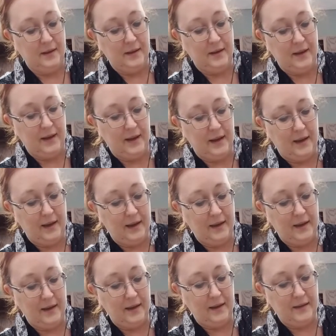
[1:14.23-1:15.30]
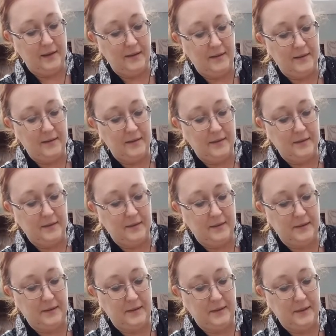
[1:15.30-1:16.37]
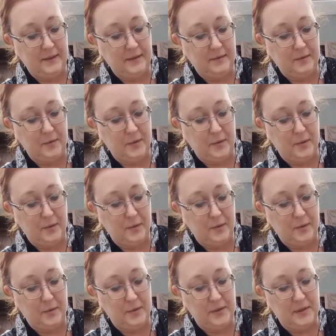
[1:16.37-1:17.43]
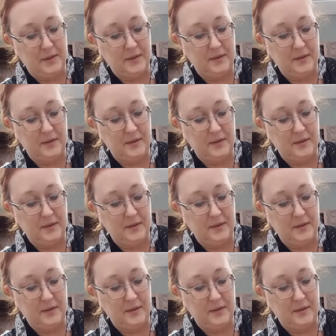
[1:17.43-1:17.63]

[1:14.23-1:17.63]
and a little nose.